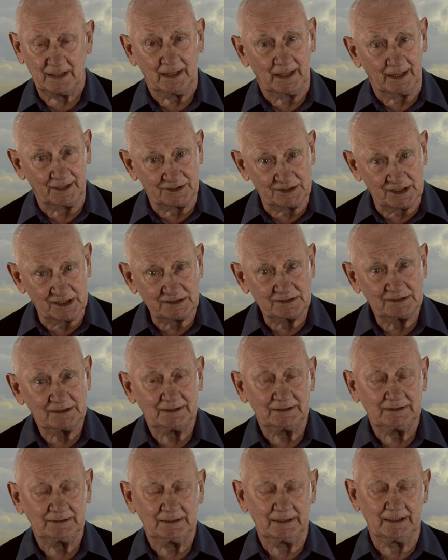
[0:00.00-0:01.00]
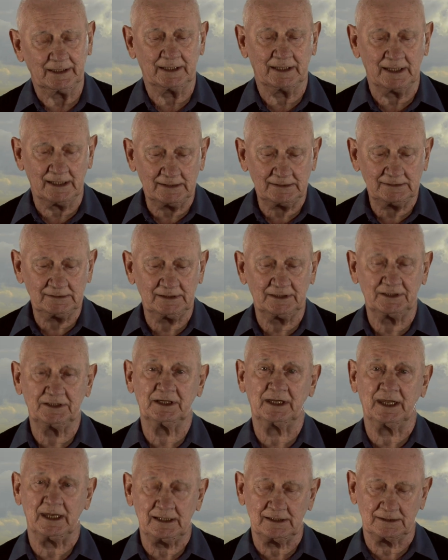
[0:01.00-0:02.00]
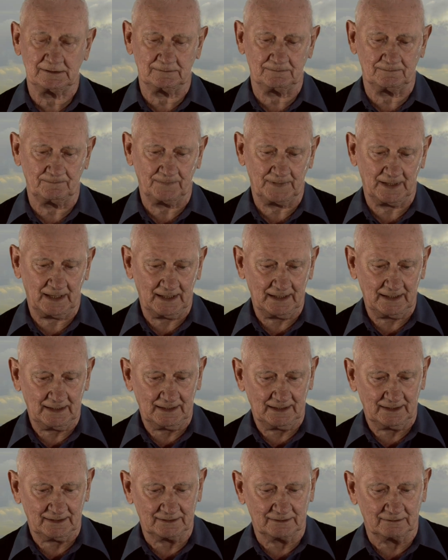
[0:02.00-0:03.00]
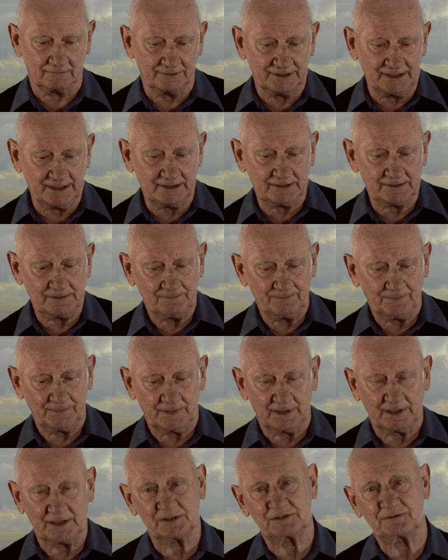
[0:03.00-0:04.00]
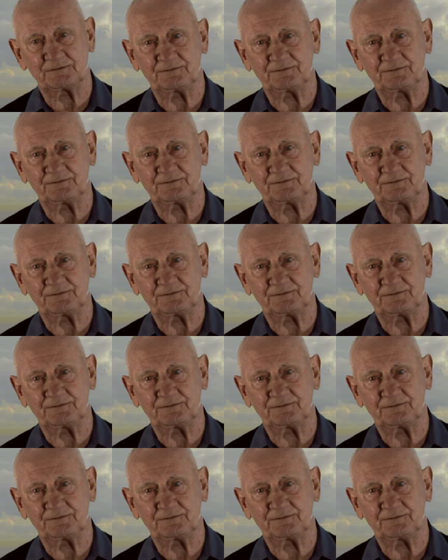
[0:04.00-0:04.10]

And yet, again and again, the reader is